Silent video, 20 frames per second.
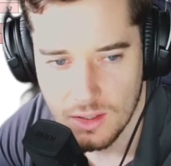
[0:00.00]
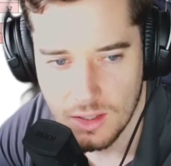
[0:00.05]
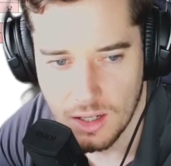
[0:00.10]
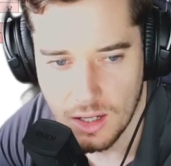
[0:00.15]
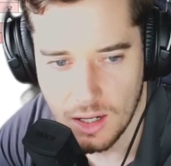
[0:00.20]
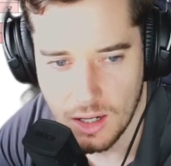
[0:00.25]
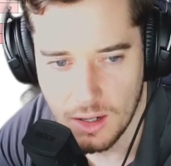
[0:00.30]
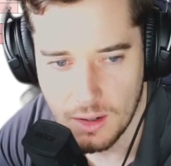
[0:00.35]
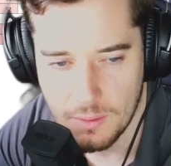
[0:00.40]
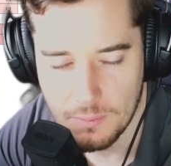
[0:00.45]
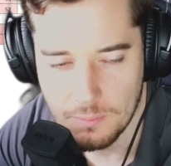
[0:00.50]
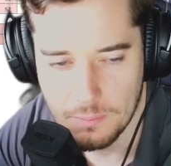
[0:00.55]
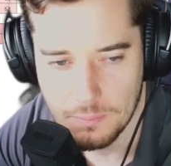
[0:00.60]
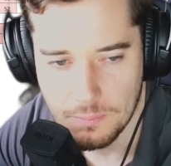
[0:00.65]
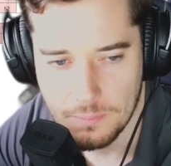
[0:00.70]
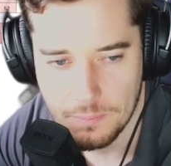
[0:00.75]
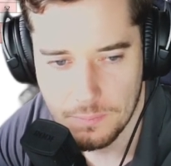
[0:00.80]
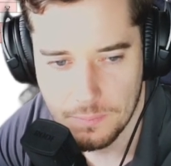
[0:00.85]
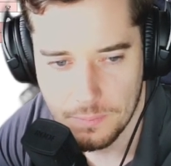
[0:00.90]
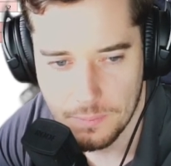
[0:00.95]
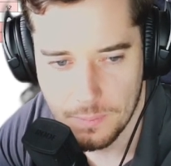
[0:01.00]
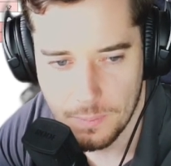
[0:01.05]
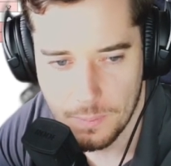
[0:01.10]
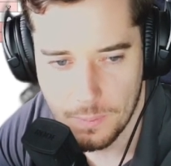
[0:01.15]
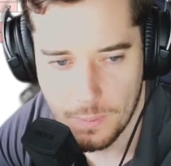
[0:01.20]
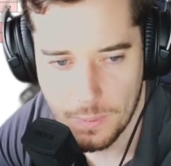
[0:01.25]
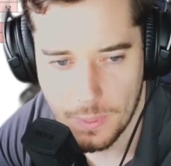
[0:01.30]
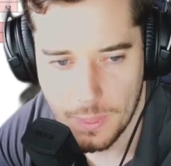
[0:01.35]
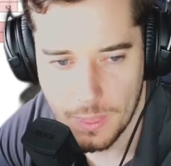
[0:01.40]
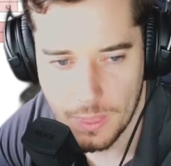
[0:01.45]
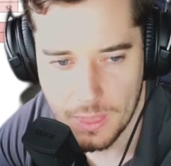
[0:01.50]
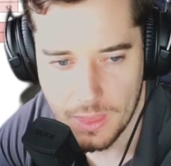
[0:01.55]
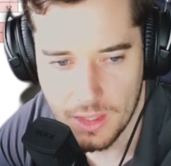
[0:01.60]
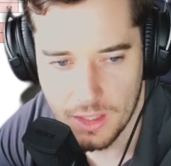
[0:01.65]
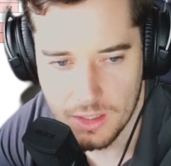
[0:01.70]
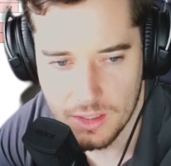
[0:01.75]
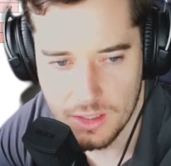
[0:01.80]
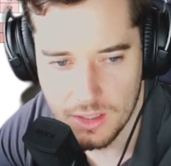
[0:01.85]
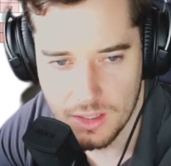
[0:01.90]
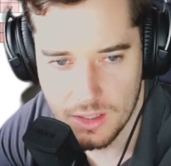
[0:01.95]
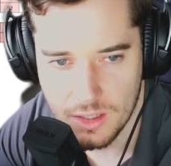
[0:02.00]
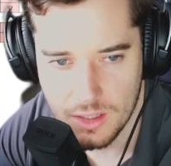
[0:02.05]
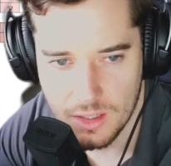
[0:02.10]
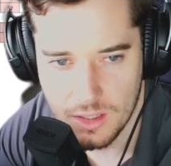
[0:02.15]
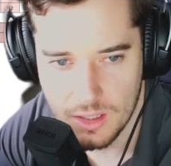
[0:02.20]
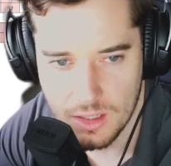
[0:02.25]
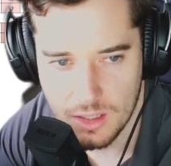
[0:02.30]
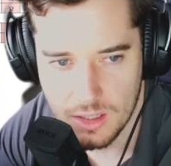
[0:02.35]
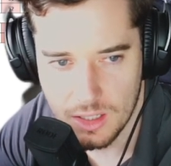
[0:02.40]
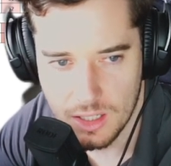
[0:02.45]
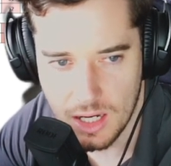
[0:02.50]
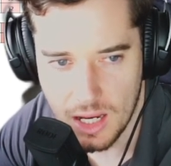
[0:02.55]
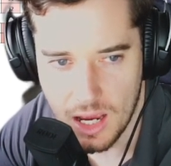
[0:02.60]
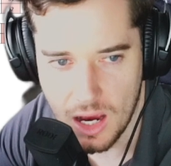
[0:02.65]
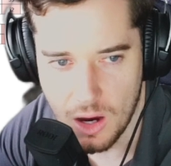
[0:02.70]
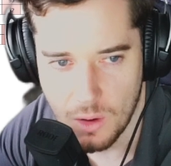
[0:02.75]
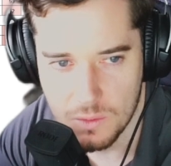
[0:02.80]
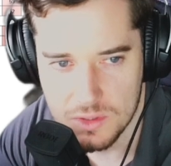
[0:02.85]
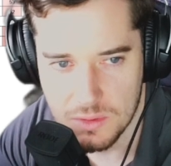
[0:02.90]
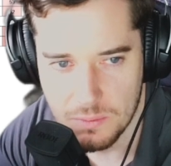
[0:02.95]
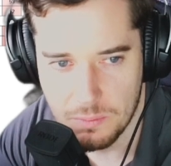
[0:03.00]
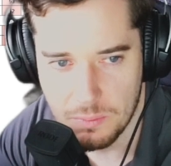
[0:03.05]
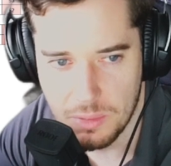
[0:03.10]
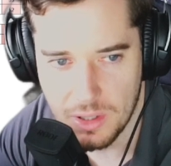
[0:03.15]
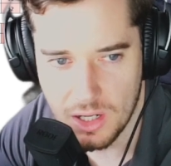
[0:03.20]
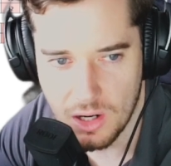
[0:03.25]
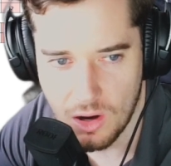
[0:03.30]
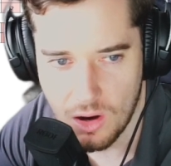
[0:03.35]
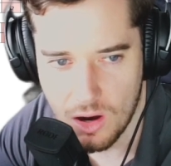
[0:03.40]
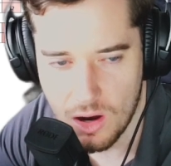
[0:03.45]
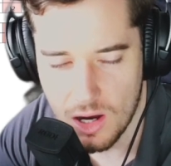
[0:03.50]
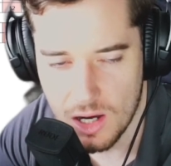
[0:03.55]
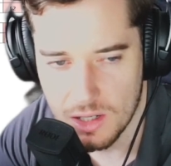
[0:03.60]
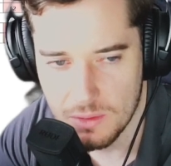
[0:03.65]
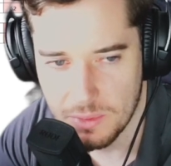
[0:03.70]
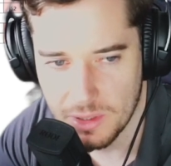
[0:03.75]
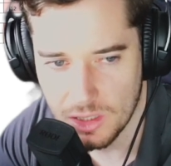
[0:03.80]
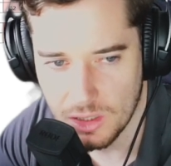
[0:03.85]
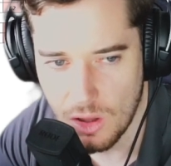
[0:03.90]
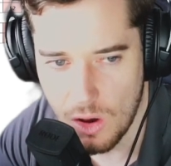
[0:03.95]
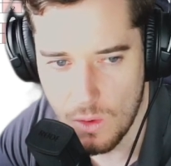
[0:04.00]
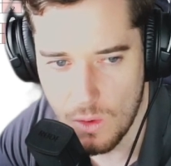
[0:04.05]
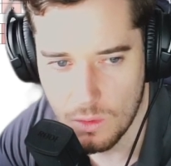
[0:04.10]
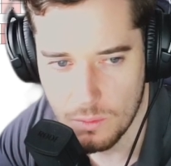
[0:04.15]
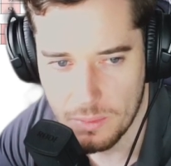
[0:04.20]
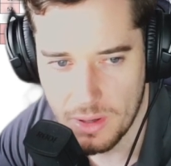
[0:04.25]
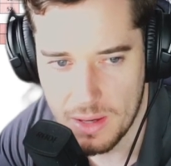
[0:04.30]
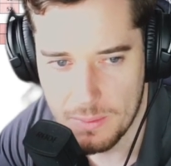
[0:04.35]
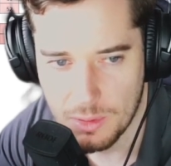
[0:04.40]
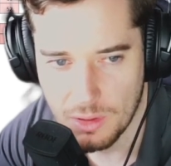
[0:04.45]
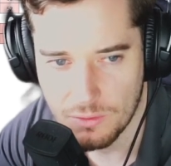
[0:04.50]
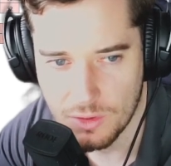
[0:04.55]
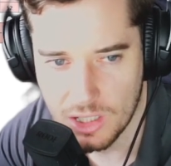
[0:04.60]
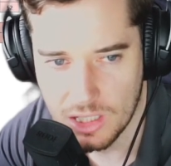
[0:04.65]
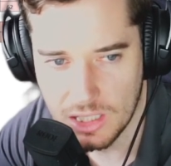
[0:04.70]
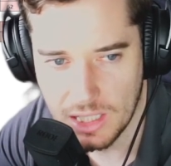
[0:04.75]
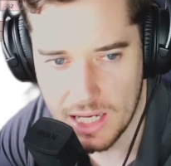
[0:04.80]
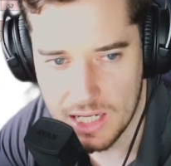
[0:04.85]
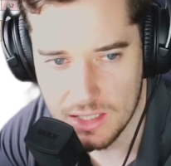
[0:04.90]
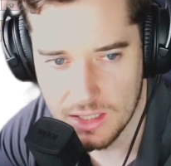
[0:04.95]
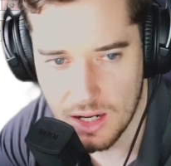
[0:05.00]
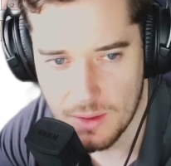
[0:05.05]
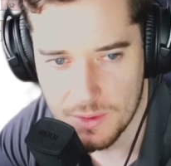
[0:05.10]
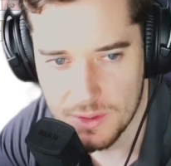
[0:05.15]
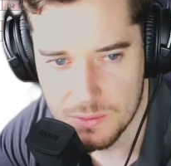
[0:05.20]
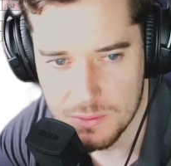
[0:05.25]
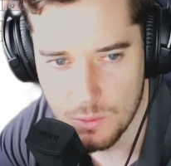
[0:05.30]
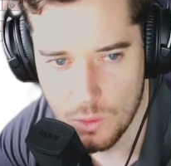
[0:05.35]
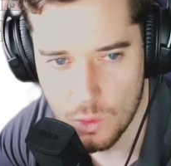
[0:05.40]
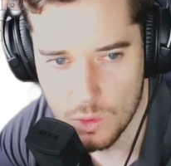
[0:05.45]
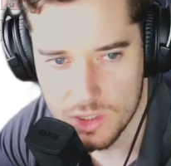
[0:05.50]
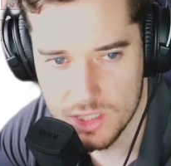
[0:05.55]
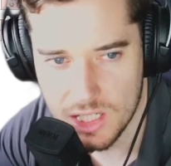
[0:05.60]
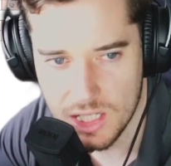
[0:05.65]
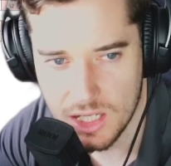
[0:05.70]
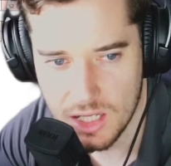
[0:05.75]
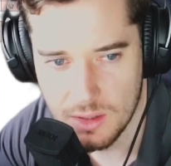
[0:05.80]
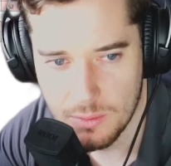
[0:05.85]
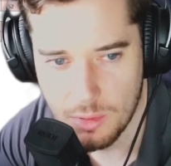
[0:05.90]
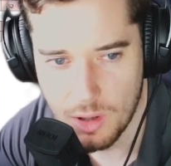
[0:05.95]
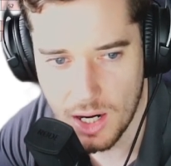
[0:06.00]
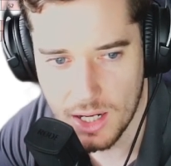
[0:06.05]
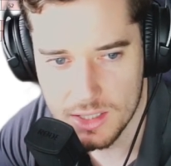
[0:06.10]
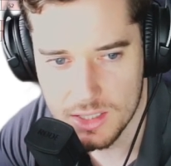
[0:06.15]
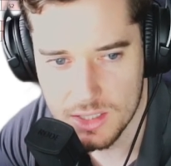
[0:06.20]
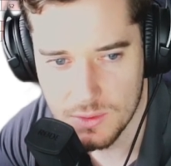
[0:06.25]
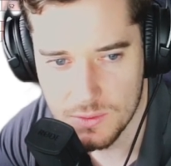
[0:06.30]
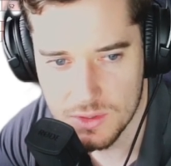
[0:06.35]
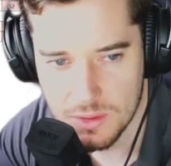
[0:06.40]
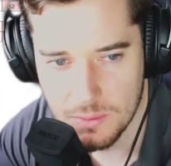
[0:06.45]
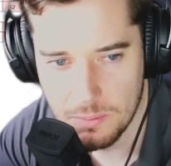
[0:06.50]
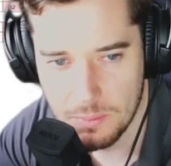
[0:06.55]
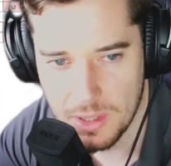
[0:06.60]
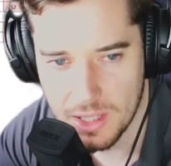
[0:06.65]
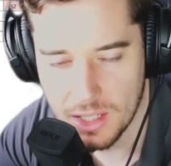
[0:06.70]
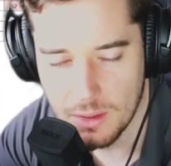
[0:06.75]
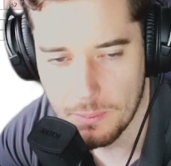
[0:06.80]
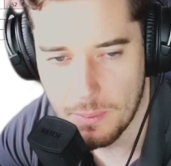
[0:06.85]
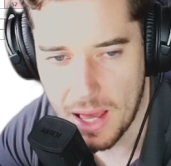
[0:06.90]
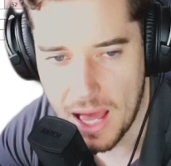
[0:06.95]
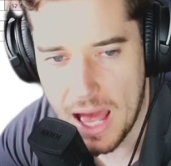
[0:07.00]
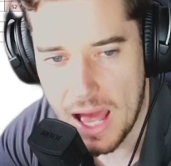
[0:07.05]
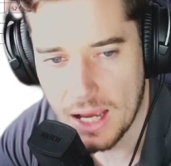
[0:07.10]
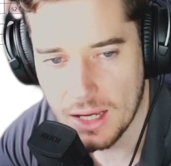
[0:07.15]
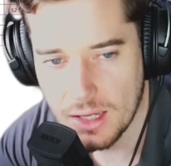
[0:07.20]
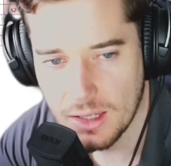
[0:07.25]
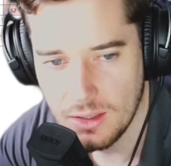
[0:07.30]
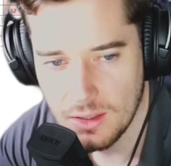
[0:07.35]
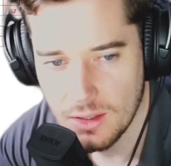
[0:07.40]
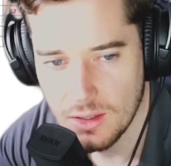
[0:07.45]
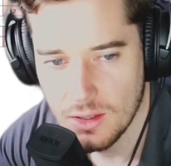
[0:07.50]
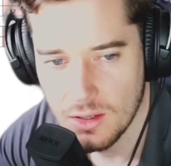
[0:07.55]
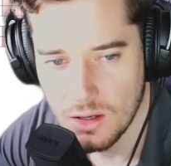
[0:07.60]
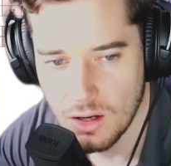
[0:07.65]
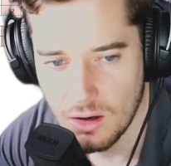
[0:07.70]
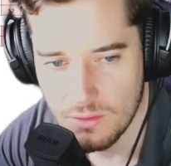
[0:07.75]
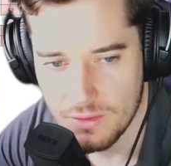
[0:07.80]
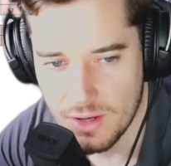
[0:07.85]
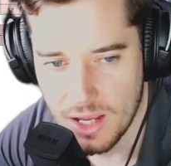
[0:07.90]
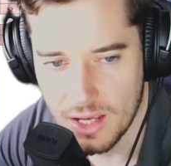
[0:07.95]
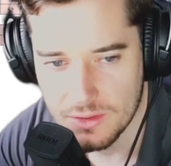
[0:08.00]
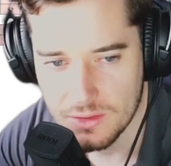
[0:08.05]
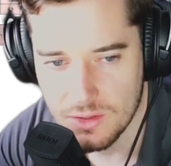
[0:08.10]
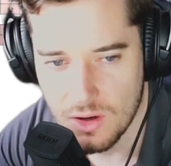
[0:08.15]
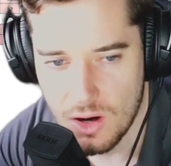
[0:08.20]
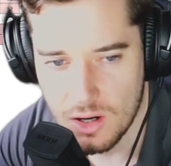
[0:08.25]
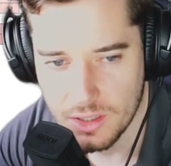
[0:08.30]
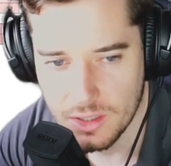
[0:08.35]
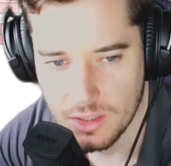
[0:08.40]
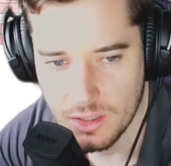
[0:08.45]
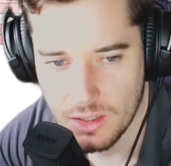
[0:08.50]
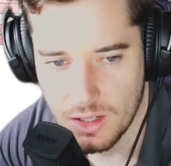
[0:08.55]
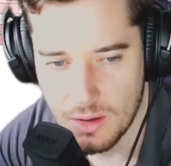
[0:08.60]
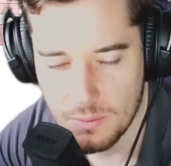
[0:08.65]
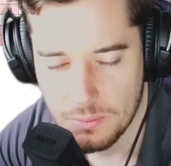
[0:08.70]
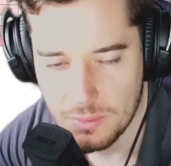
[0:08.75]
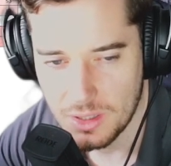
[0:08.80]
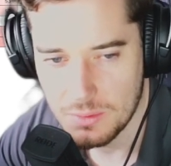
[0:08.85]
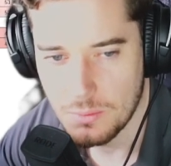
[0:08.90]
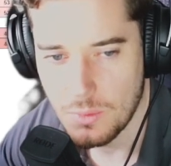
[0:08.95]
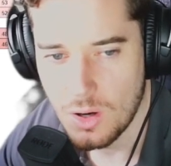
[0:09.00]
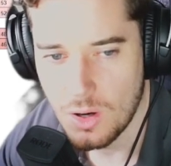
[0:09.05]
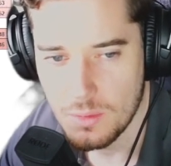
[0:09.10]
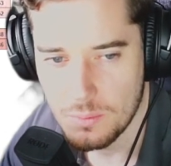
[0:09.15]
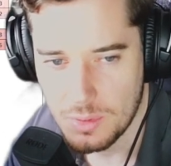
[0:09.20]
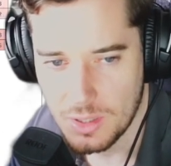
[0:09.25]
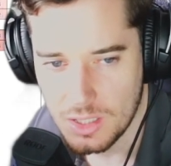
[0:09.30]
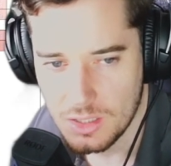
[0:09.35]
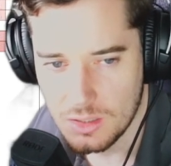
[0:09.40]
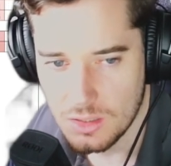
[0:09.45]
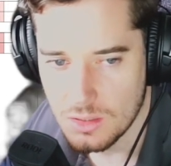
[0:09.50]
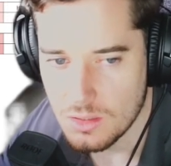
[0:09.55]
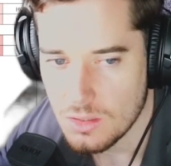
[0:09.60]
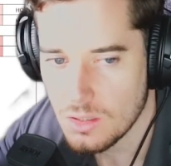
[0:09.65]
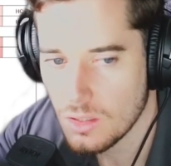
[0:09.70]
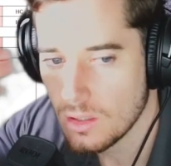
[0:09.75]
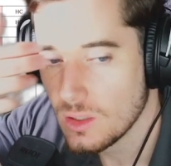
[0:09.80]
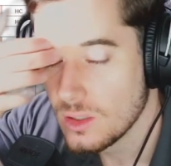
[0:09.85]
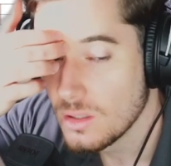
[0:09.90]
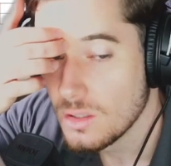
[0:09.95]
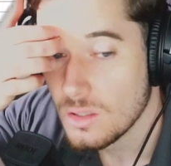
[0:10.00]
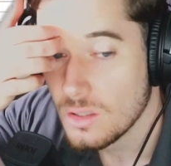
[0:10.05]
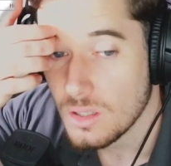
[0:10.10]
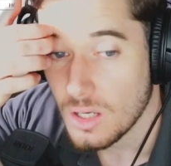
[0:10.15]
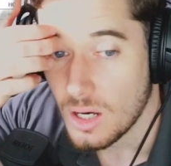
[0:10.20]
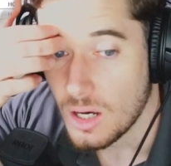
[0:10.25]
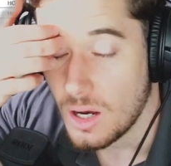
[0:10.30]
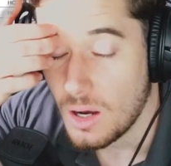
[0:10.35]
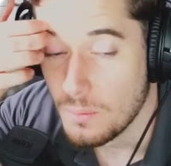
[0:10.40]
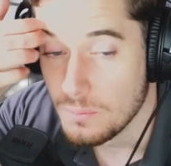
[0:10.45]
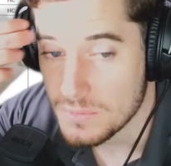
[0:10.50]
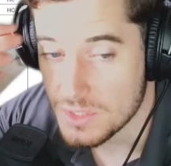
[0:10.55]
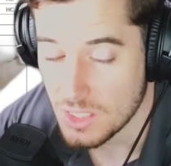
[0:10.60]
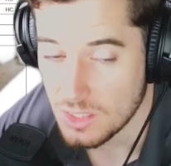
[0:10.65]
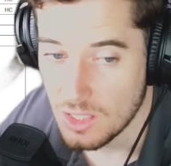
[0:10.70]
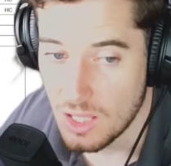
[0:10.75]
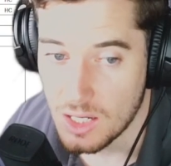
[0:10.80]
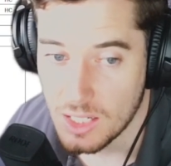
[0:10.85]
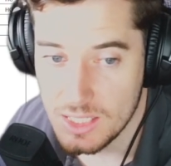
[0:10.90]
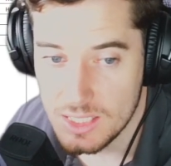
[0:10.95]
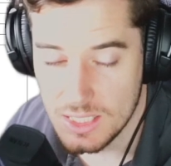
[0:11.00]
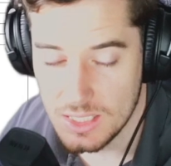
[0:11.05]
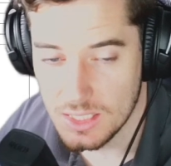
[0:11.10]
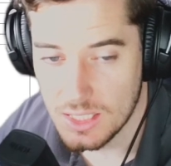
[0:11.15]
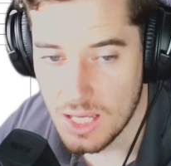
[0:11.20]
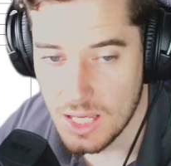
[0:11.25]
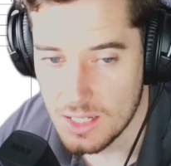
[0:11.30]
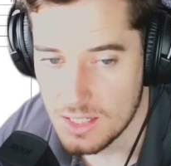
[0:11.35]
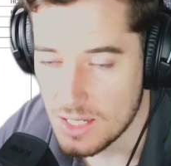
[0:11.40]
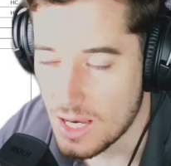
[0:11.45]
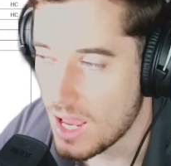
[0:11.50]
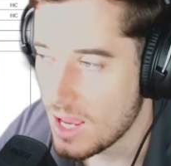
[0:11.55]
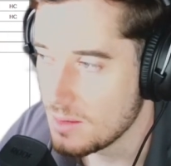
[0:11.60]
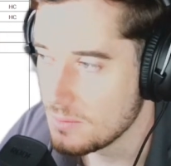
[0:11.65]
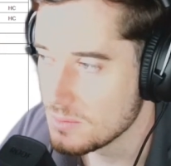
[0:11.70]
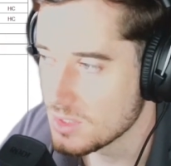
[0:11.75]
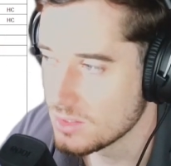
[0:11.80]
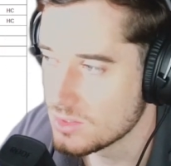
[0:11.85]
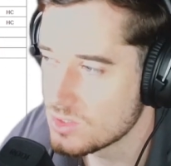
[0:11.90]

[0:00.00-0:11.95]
That I was a bit high, a bit low on people. I've cleaned it up. There's more tier breaks. It was a bigger pack. I've now tidied it up, in my opinion. Talangi didn't get named.